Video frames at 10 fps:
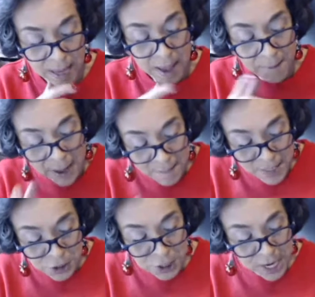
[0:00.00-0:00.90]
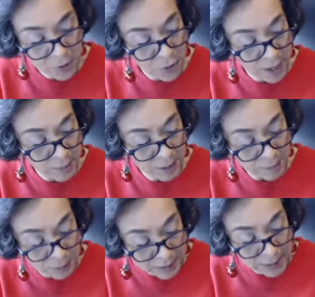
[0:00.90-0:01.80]
By mid-January, I am
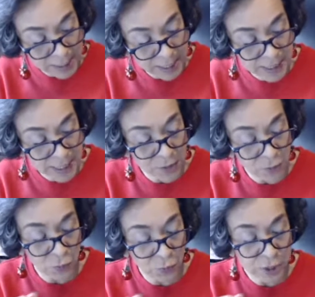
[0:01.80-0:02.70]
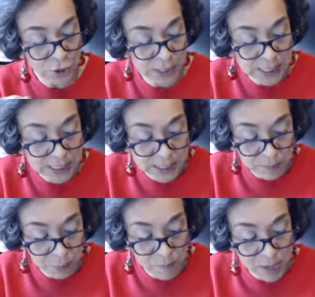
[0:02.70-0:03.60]
completely content with winter's
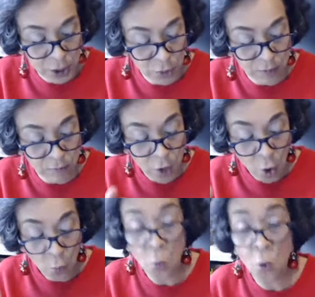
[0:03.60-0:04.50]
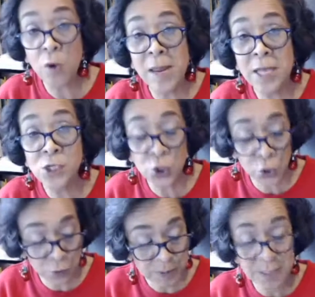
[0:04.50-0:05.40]
simple menu of warming
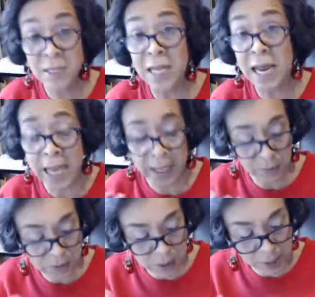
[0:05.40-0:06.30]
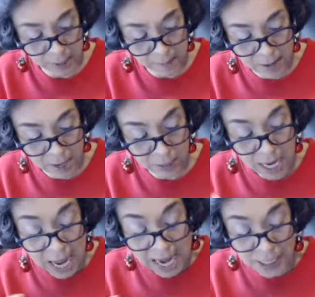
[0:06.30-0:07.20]
soups, like Kathy was talking about,
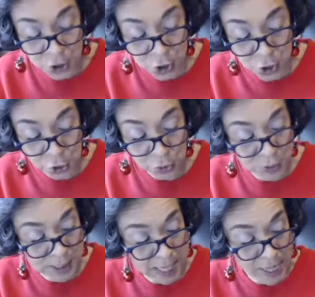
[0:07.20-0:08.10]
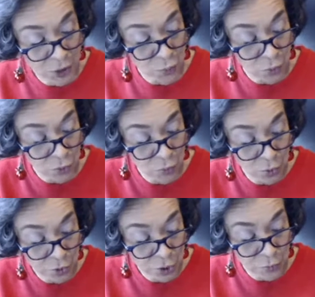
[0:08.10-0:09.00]
and stews, casseroles,
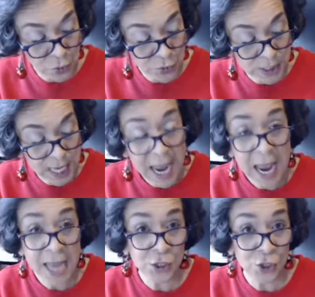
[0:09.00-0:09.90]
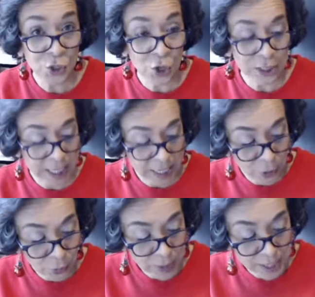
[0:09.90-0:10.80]
roasted roots, and sautéed
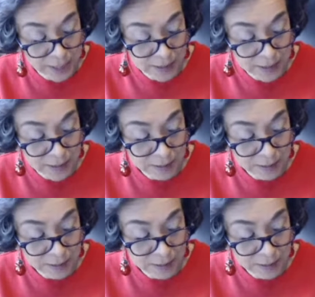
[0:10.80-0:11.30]
greens.